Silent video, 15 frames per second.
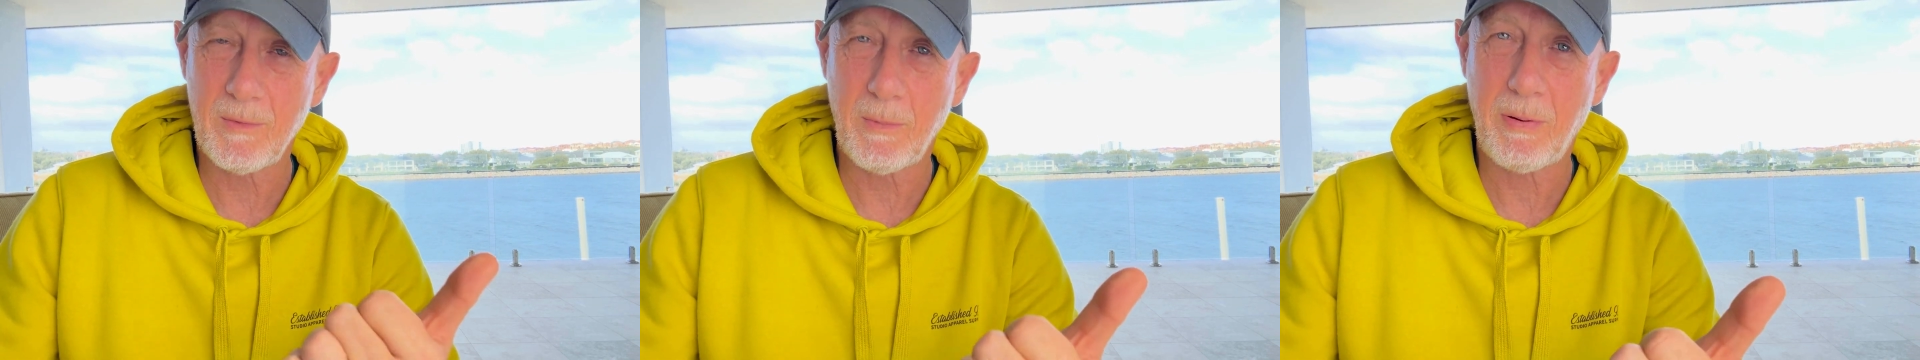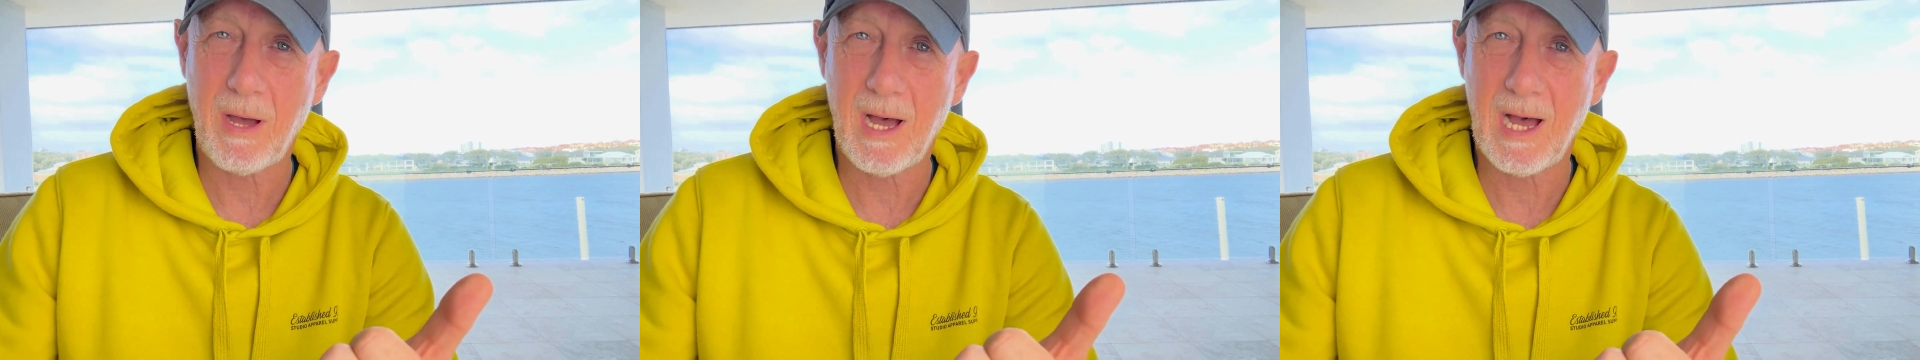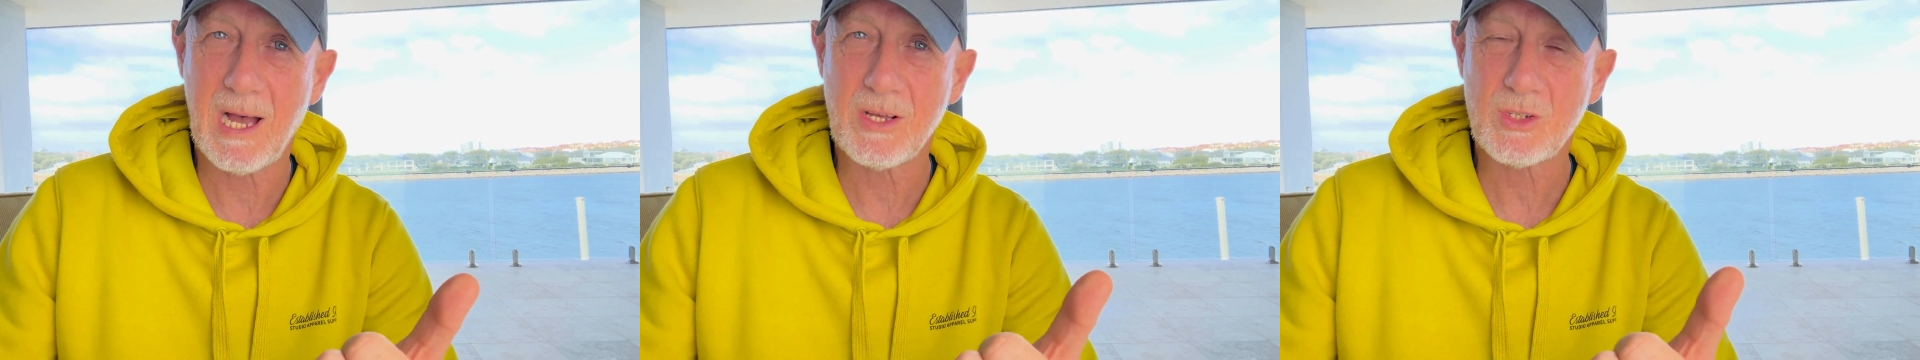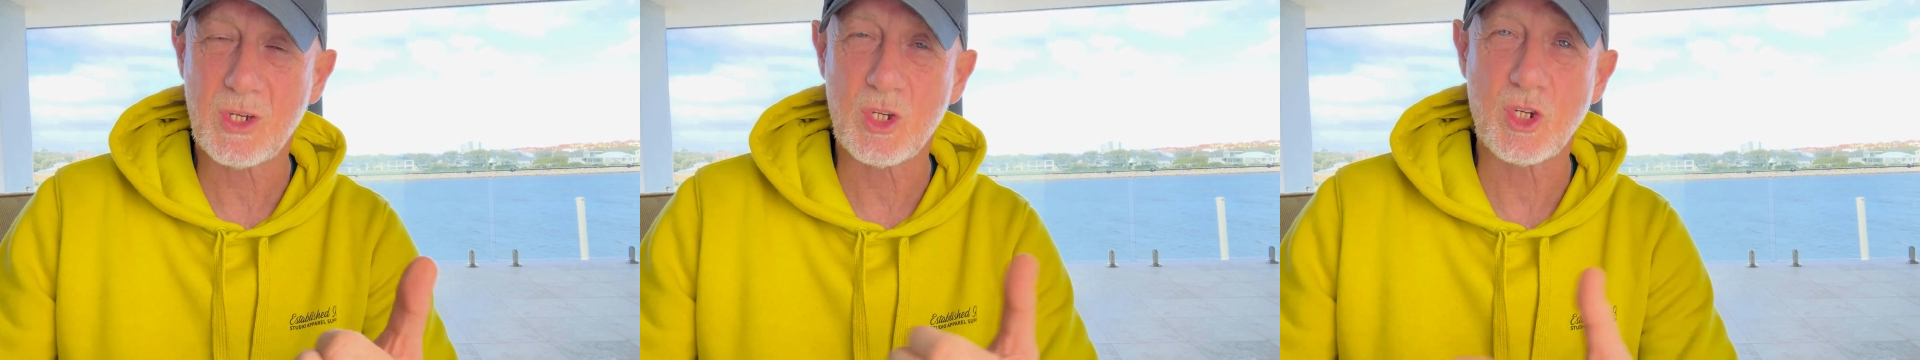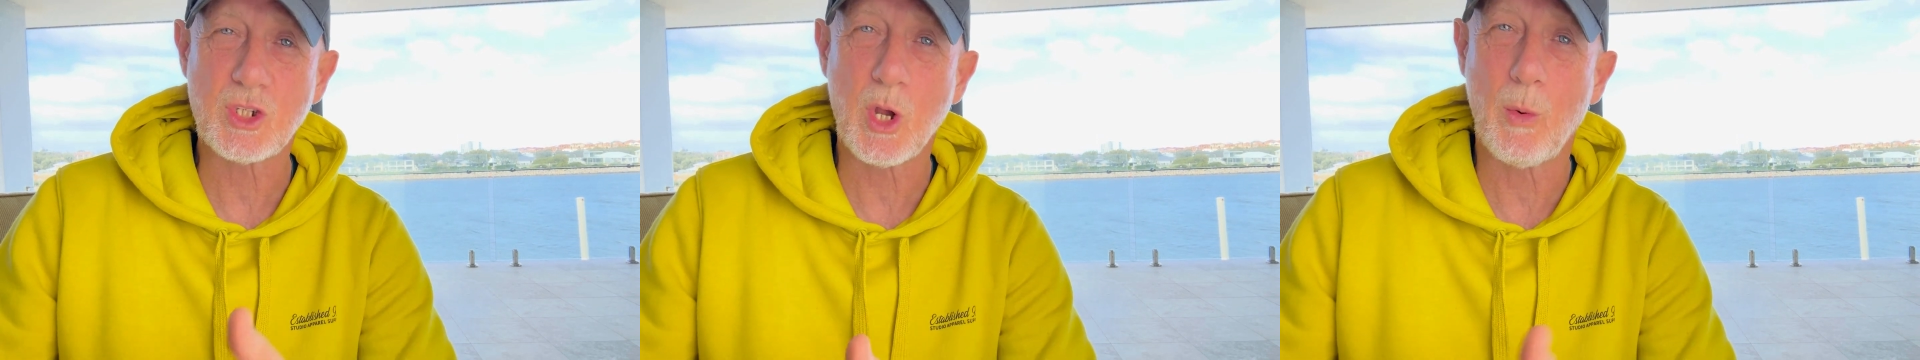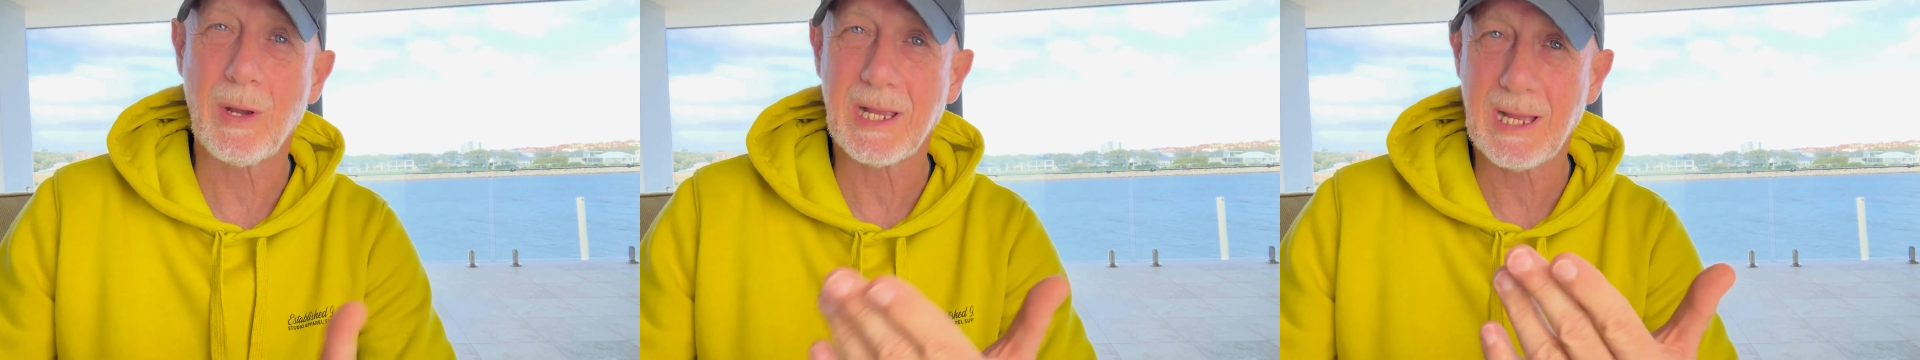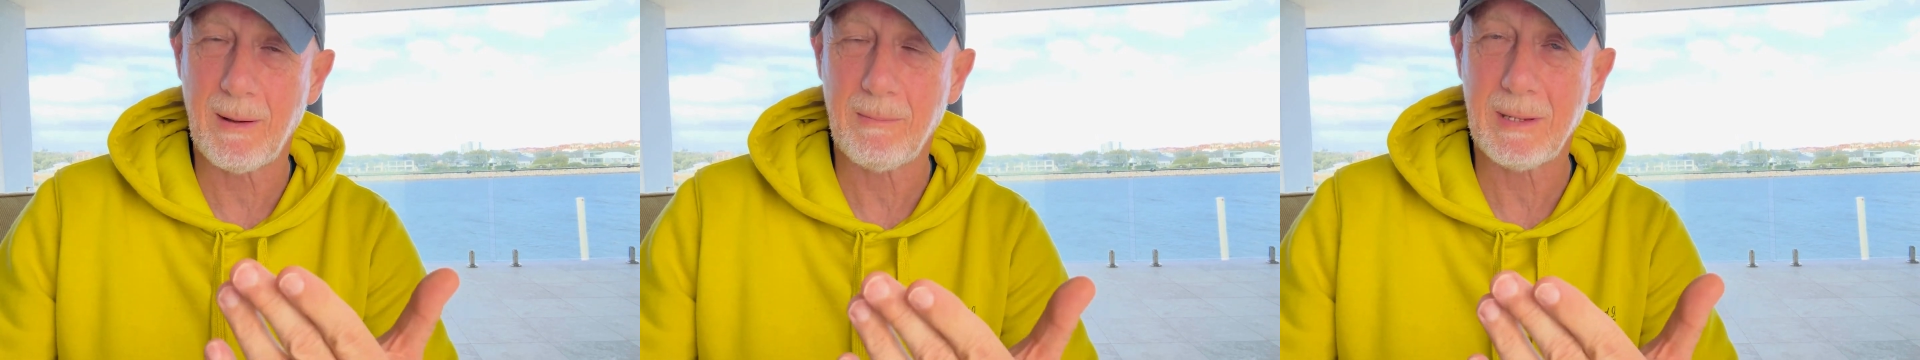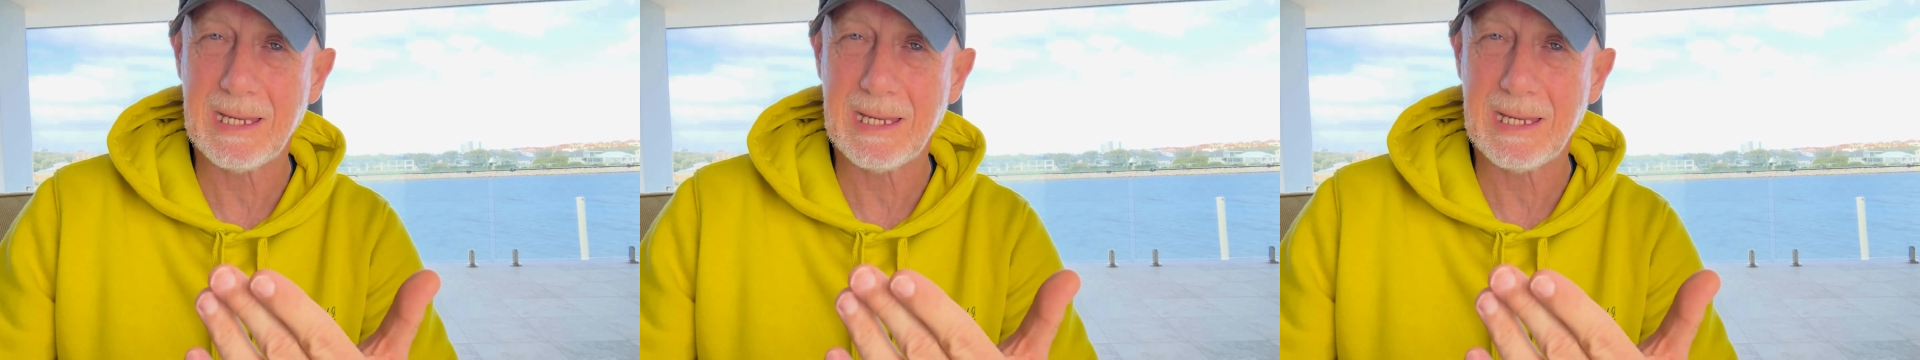the past and showing up